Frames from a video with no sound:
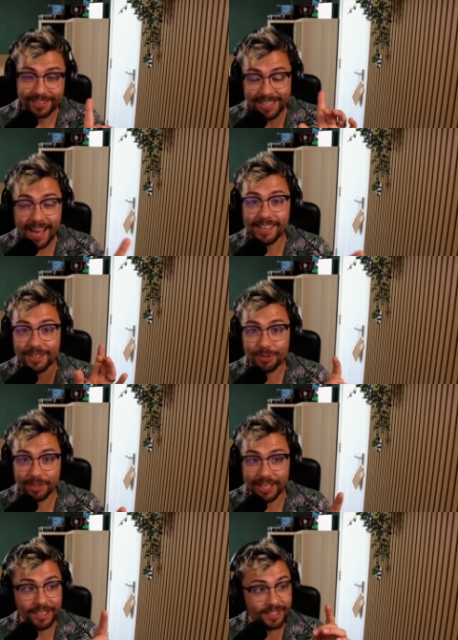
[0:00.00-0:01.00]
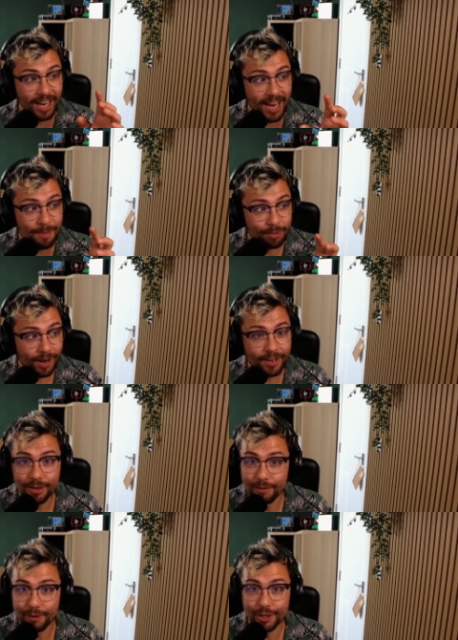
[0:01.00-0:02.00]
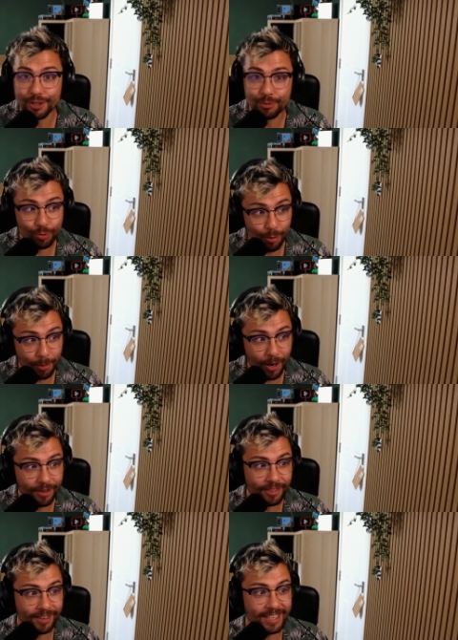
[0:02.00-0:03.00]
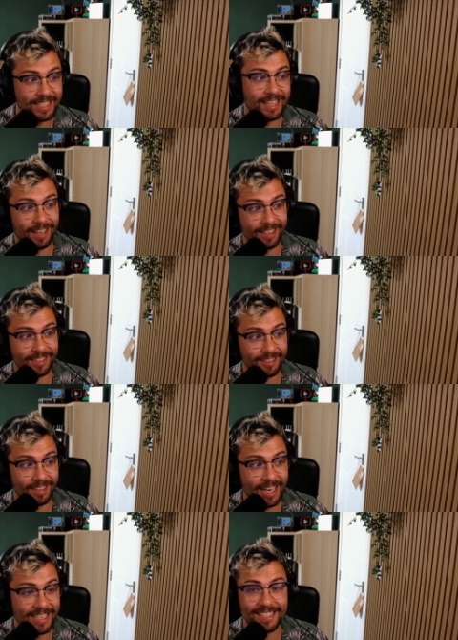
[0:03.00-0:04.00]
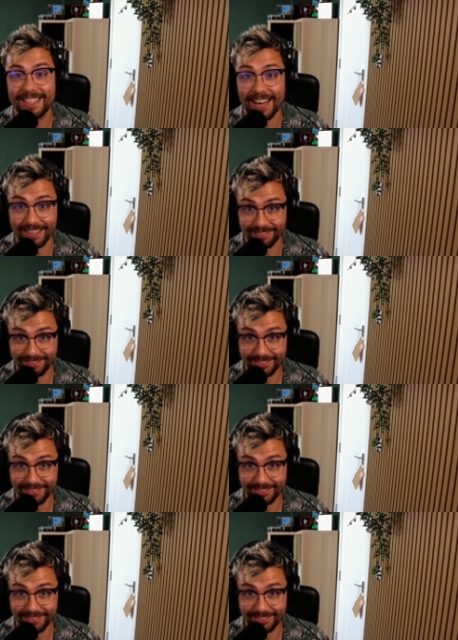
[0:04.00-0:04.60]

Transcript: Nate has released a brand new version of Streamer Bot that is, like, insane.